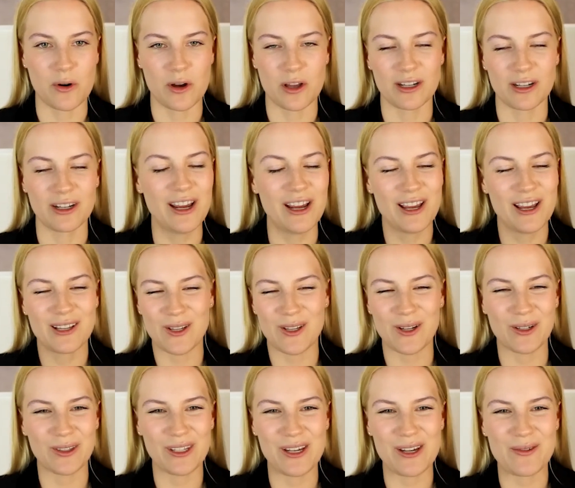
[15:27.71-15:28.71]
And
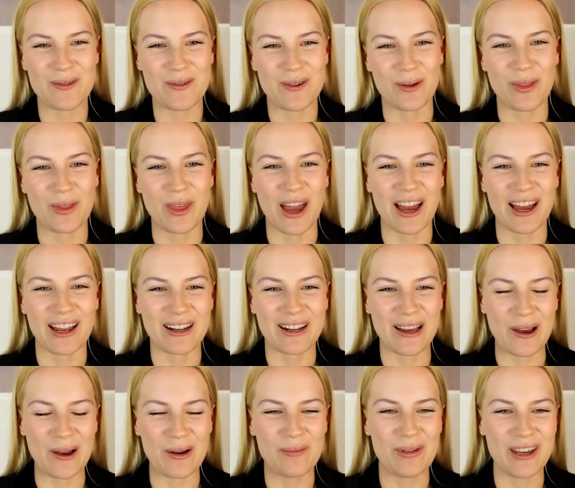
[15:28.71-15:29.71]
certainly you know that
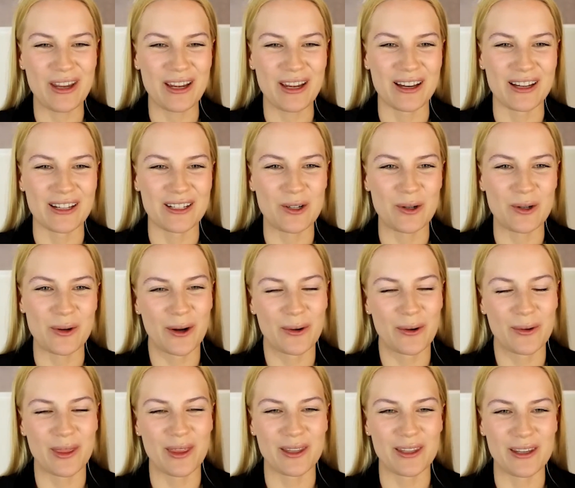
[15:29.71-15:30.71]
being a tutor with
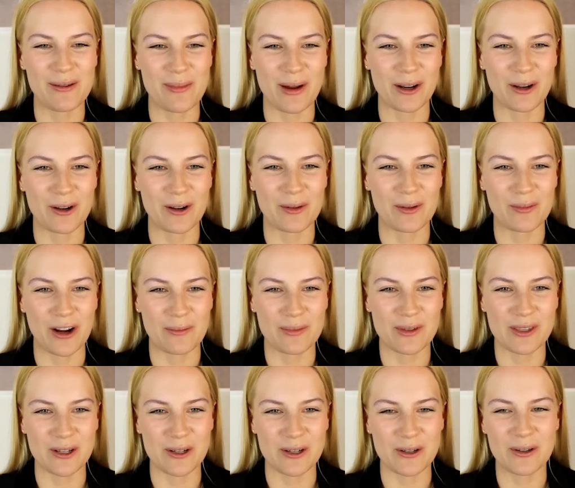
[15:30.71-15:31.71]
Elite Medical Prep.
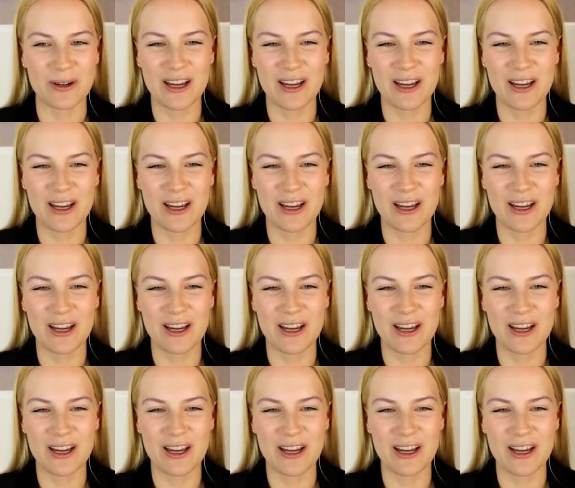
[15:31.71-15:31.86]
So